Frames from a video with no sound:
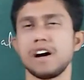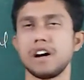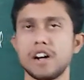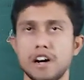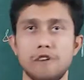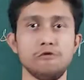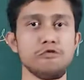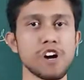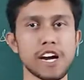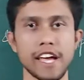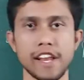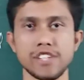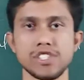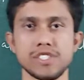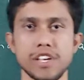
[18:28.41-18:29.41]

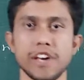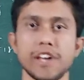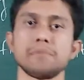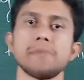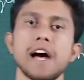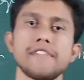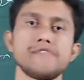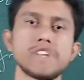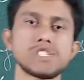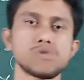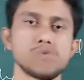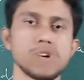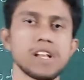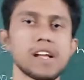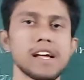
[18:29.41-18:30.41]
work energy theorem, and
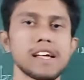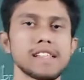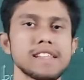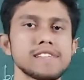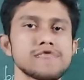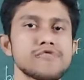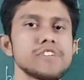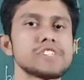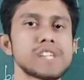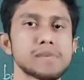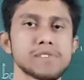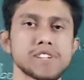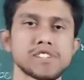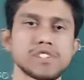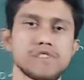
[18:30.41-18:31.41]
these three
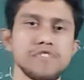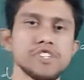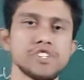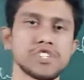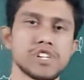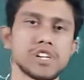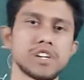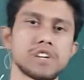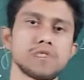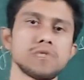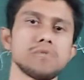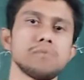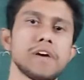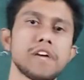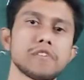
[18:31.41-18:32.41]
steps are sufficient
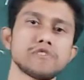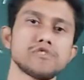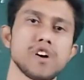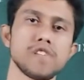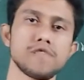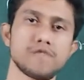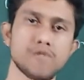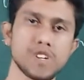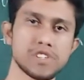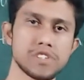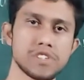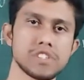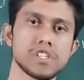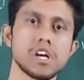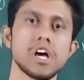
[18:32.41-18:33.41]
to make you solve
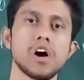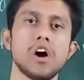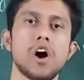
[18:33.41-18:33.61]
questions